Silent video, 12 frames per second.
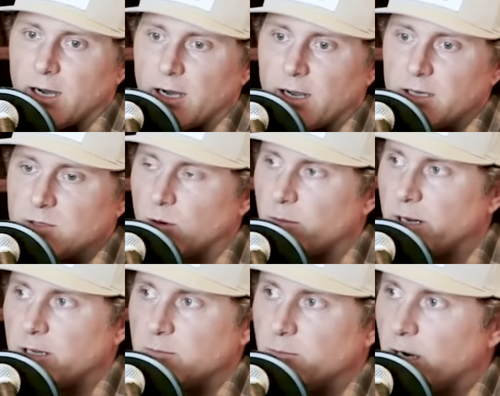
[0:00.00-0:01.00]
Uh, he's one of my
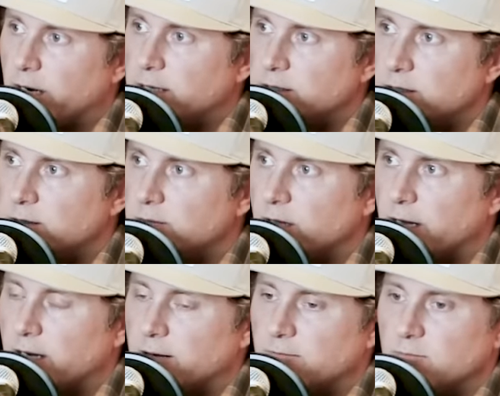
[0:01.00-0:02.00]
good buddies.
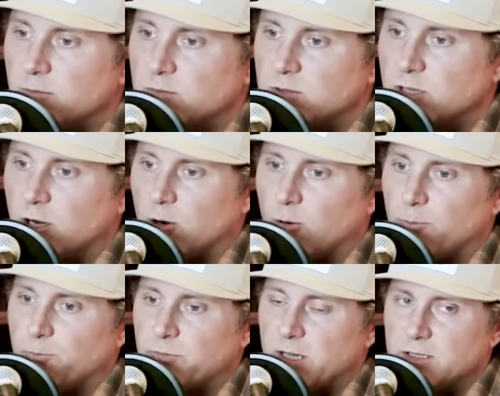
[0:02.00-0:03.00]
Like, so
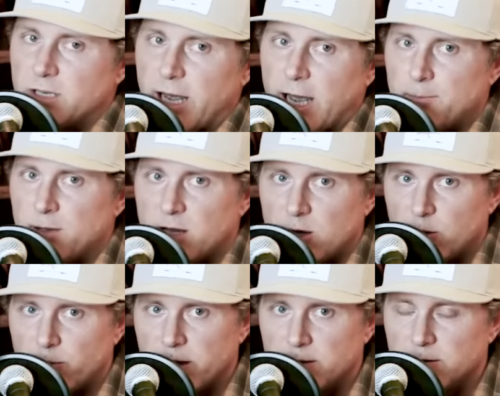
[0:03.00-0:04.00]
he's an epic
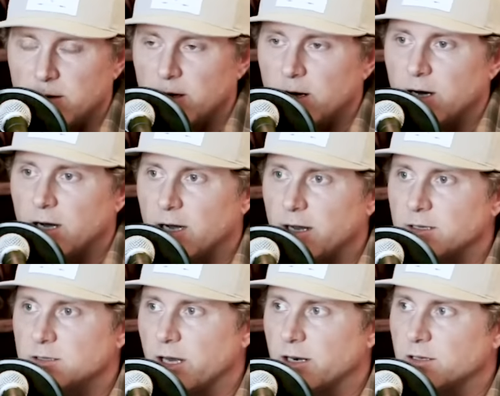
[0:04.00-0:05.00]
human. Uh,
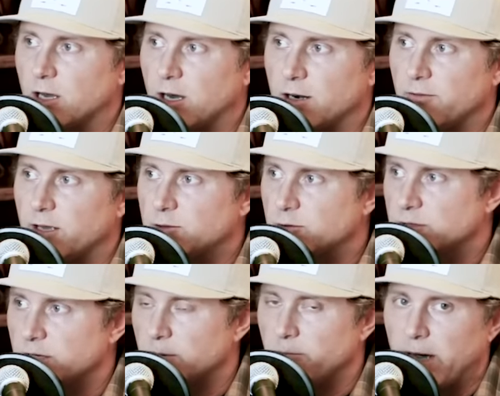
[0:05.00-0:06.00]
he's got a ton of
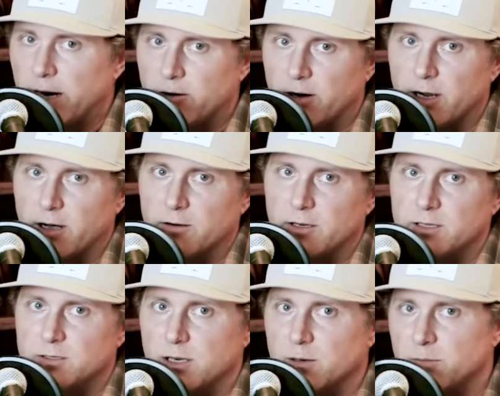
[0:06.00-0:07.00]
interesting background.
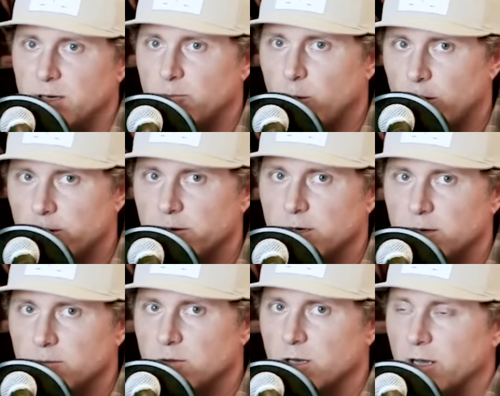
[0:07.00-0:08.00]
He's going to be part of
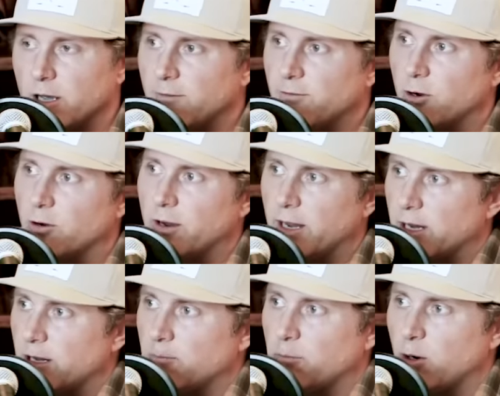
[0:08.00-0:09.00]
the the FRA
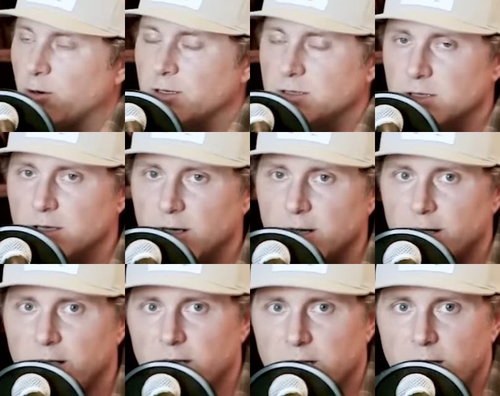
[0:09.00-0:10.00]
components
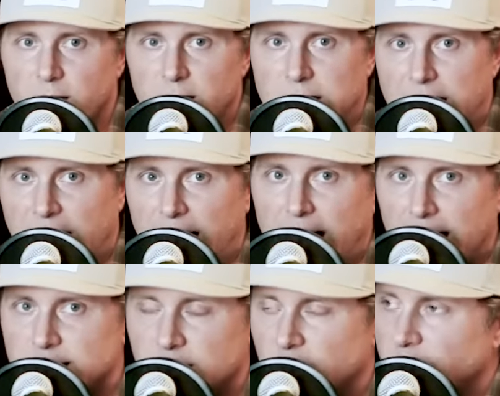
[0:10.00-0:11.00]
and and
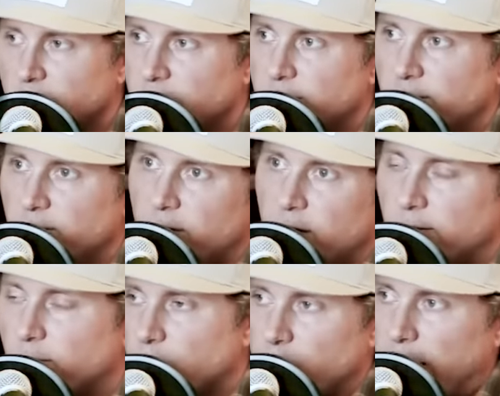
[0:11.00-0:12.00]
cast here if
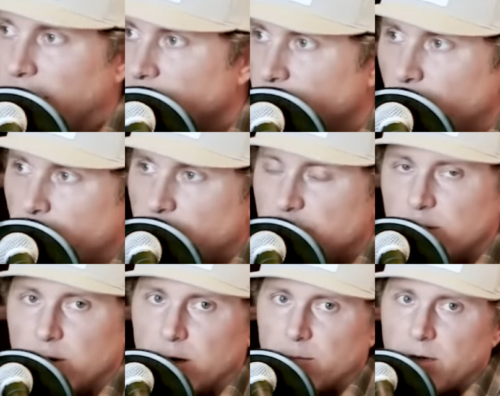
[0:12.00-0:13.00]
for a lack of a better
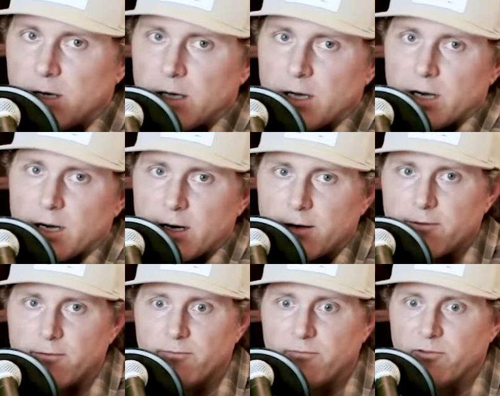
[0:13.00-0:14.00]
term, uh,
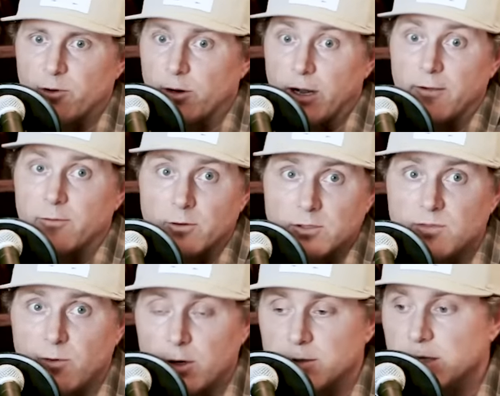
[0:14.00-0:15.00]
forever, as
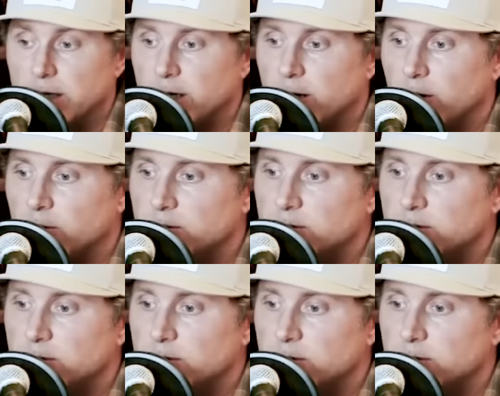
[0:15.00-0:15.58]
far as I know.